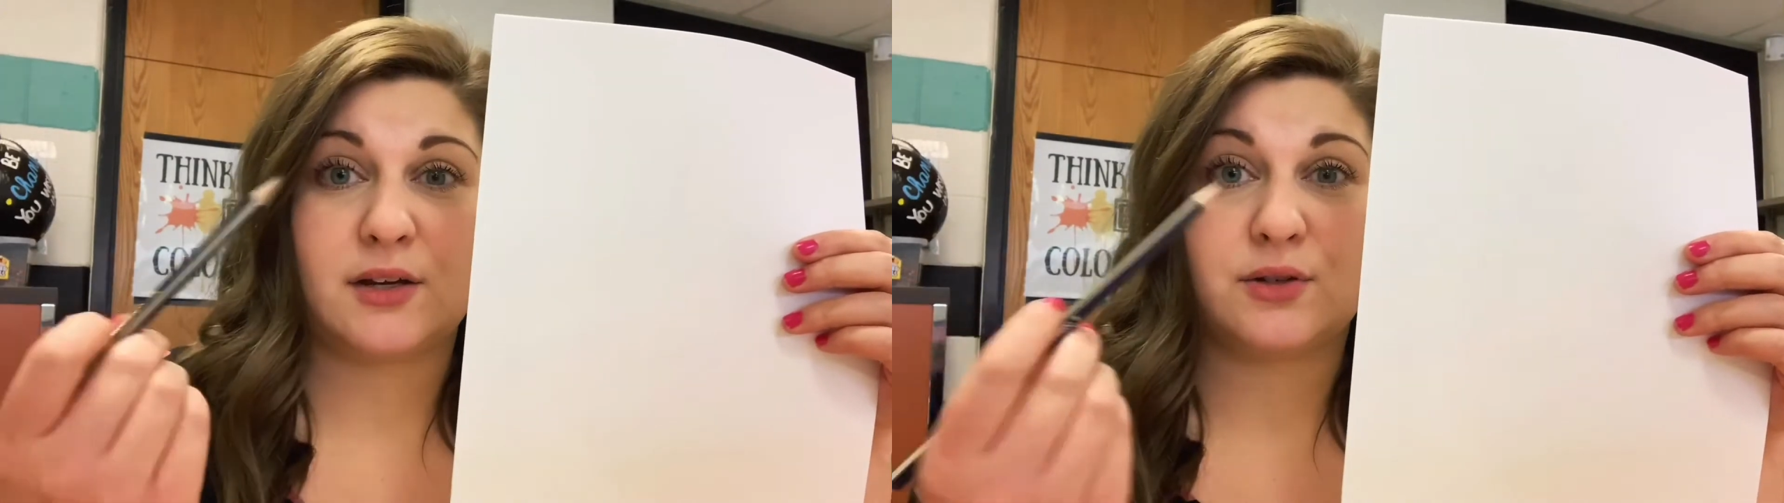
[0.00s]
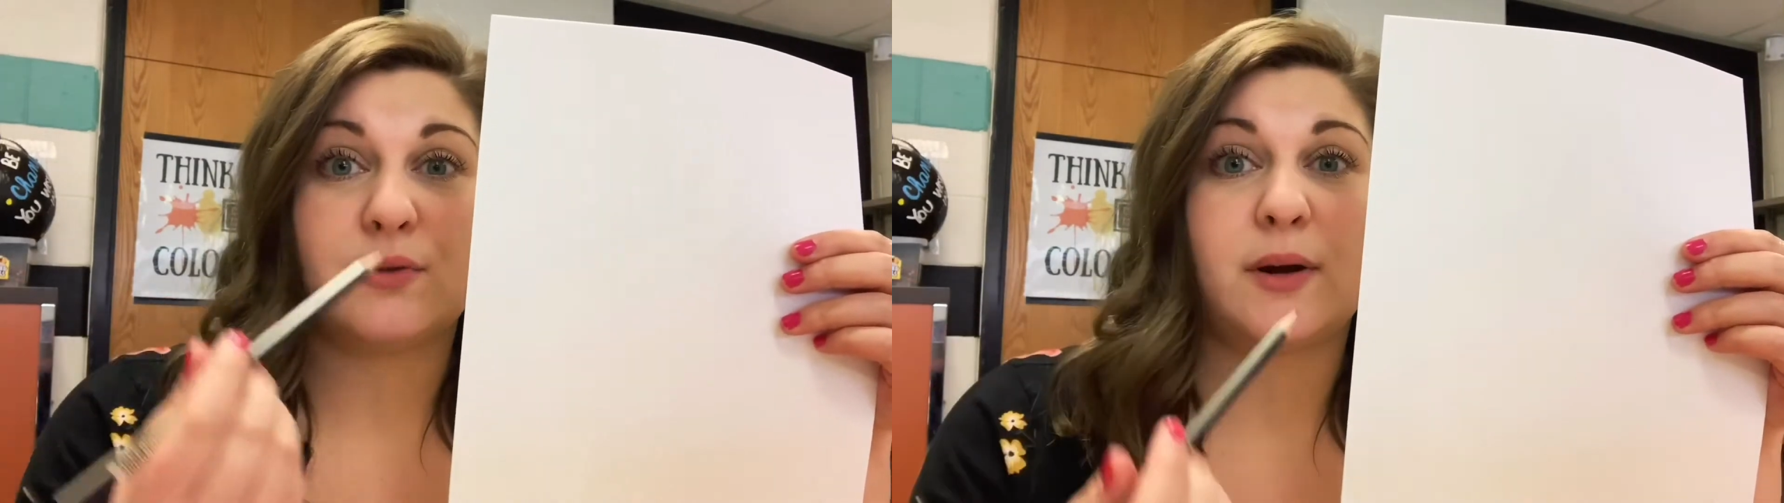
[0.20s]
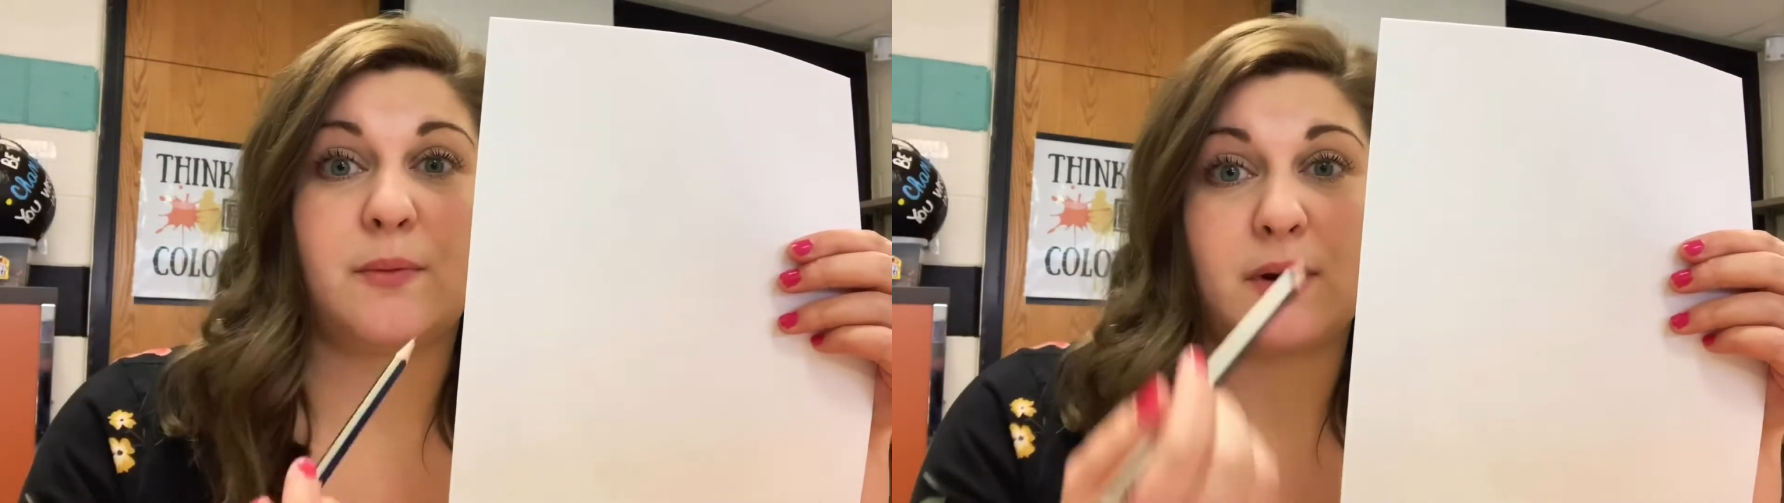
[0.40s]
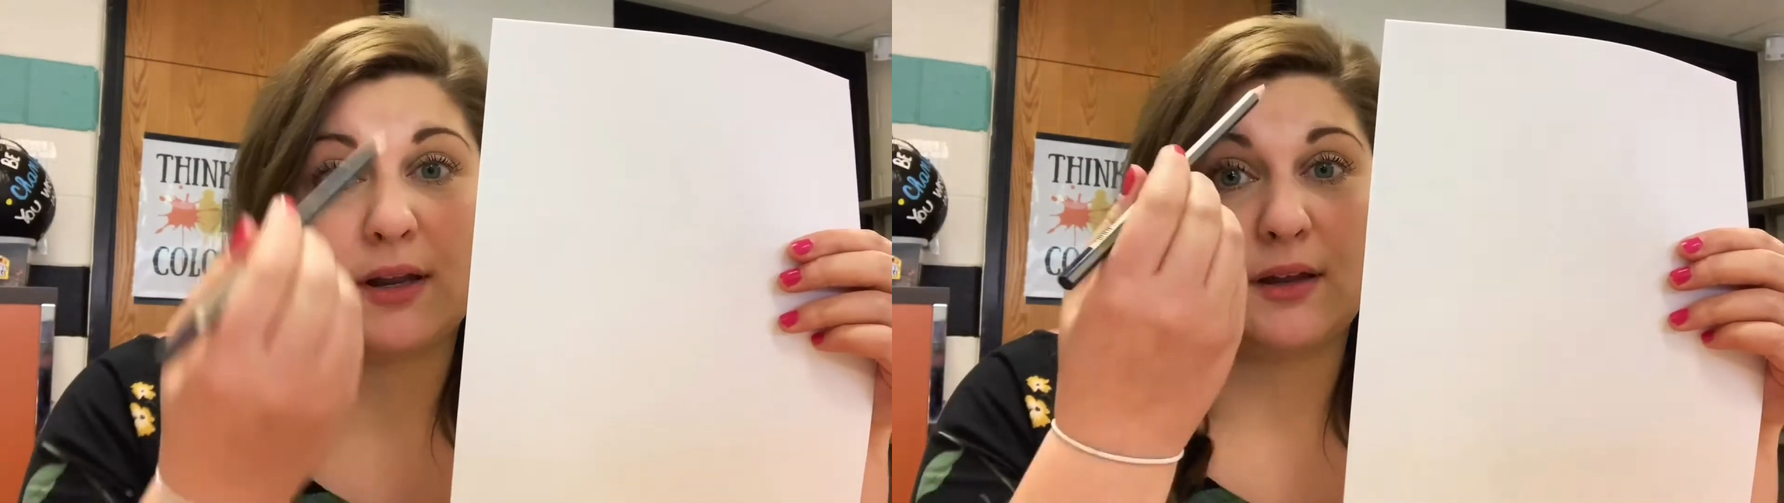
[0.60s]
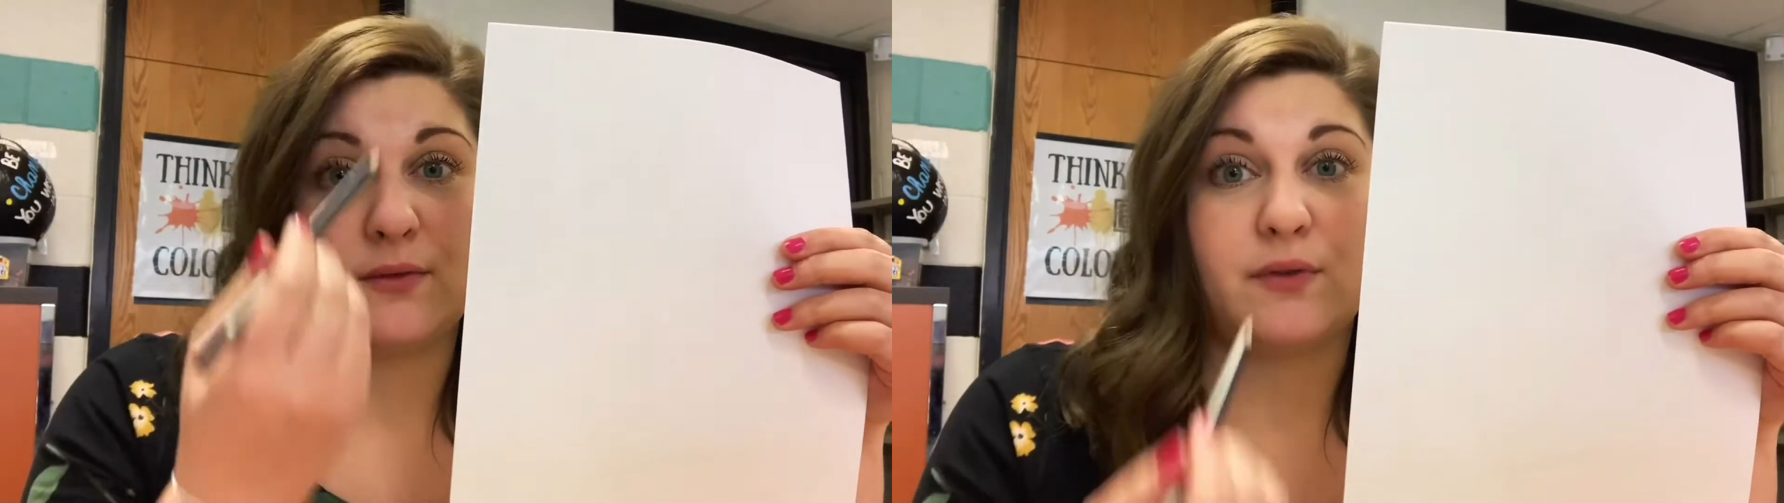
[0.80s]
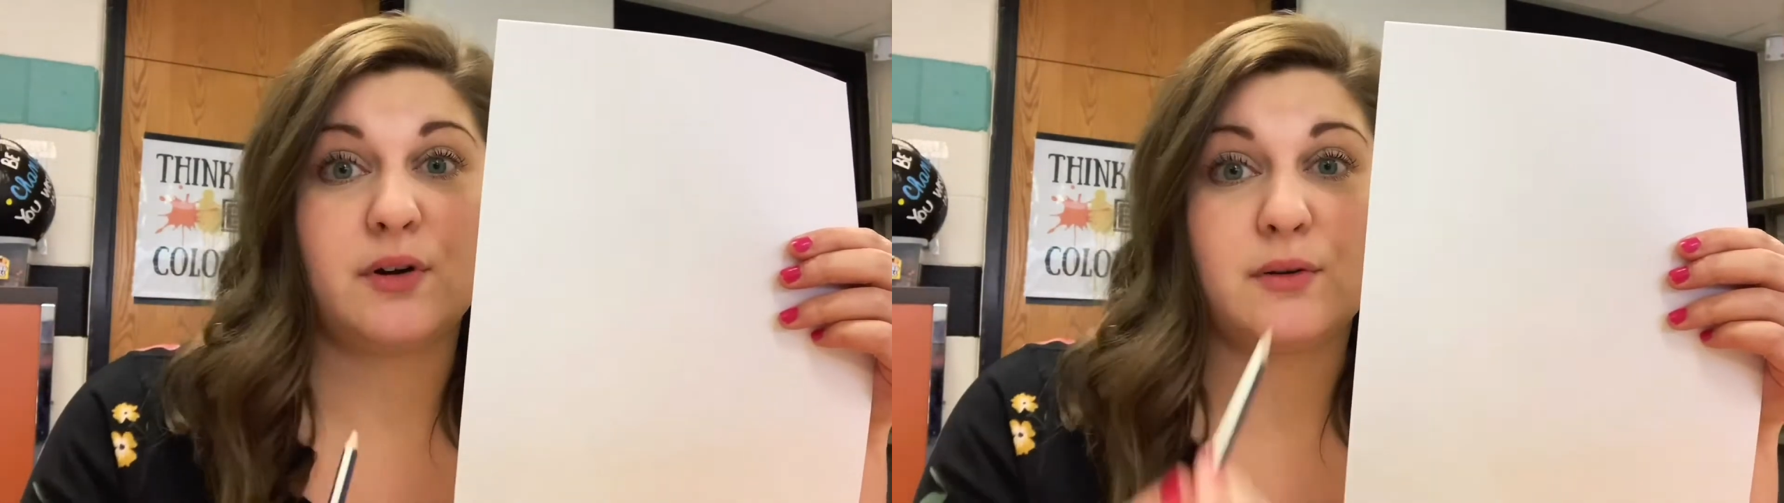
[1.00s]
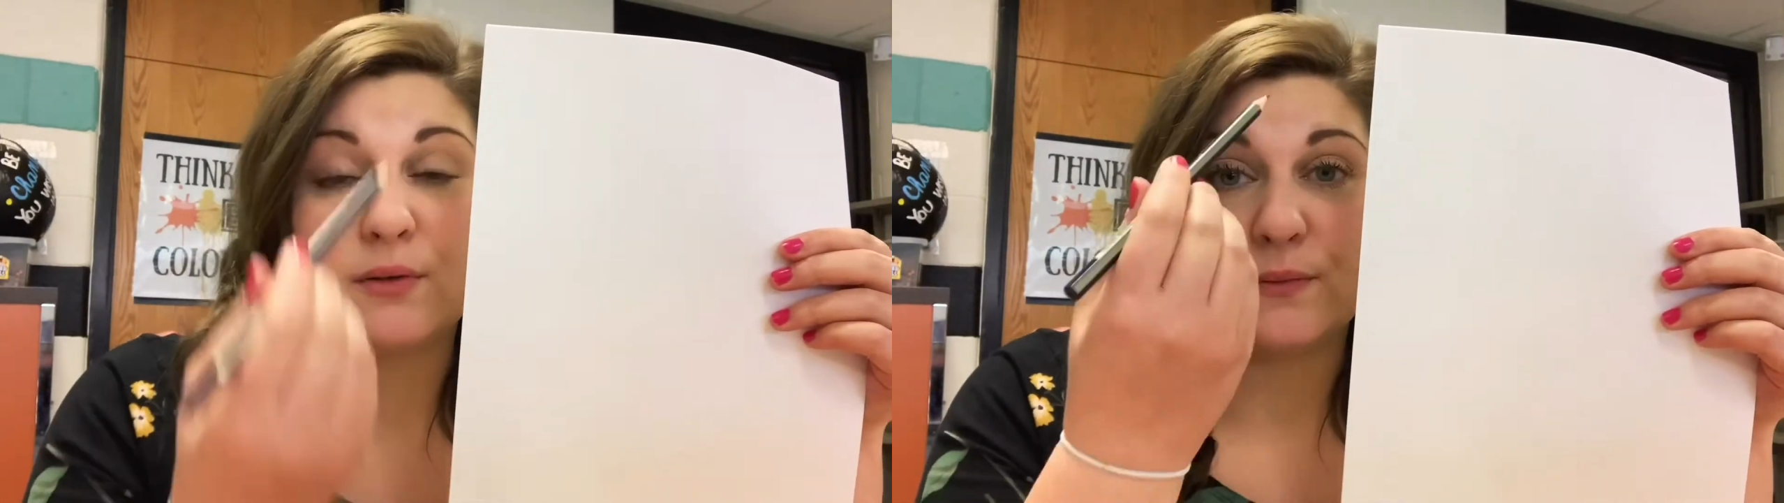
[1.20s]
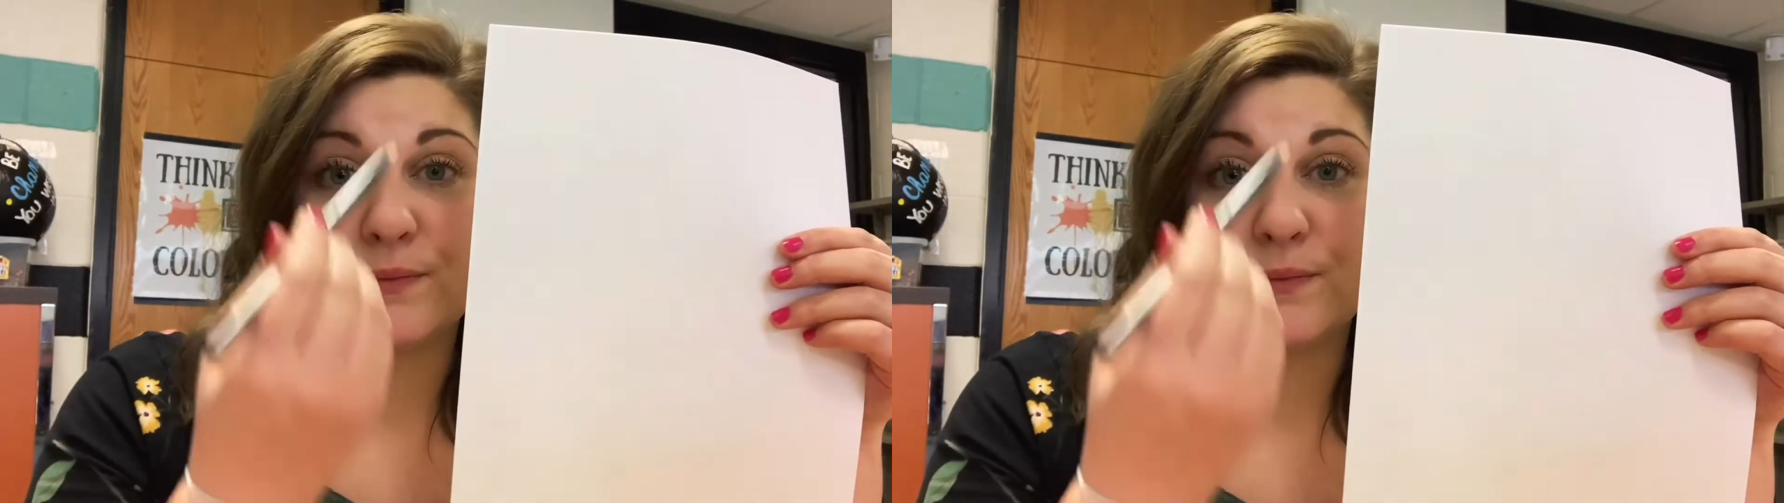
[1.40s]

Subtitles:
do I want it vertical,